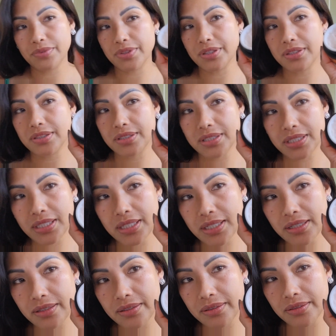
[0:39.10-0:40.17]
you can see,
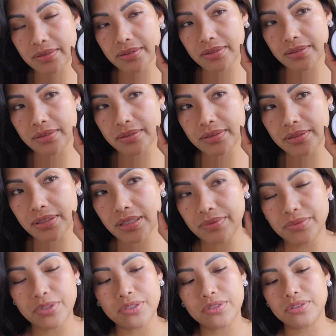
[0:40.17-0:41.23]

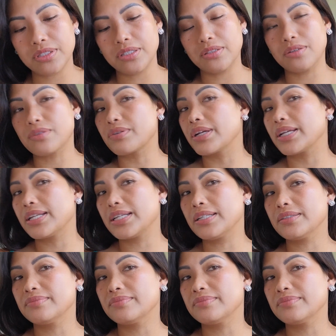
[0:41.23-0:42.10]
use it already.